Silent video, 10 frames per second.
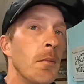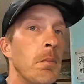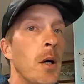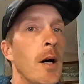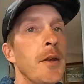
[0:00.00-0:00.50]

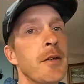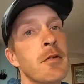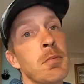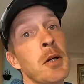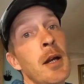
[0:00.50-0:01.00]
But this
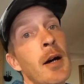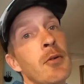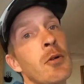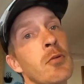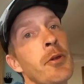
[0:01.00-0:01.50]
has been
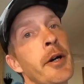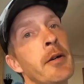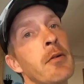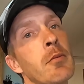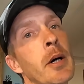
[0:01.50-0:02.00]
Outdoors with
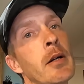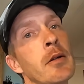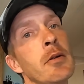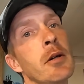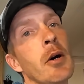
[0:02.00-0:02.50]
Unc, reminding
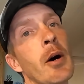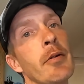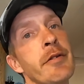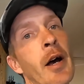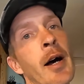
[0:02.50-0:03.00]
you, go
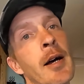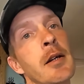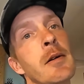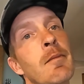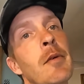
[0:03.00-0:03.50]

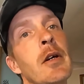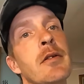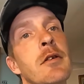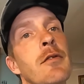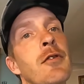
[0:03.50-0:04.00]
outside.
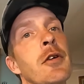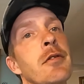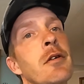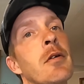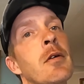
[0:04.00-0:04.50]
It's good for your
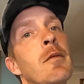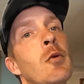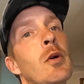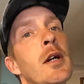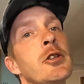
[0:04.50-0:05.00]
soul.
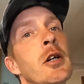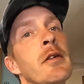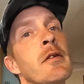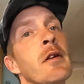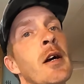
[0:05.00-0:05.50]
We'll catch you
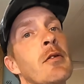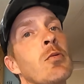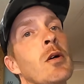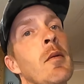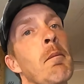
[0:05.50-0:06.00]
guys on the next
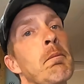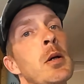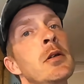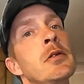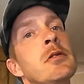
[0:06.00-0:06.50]
one.
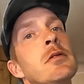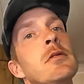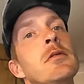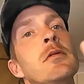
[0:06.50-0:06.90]
Peace.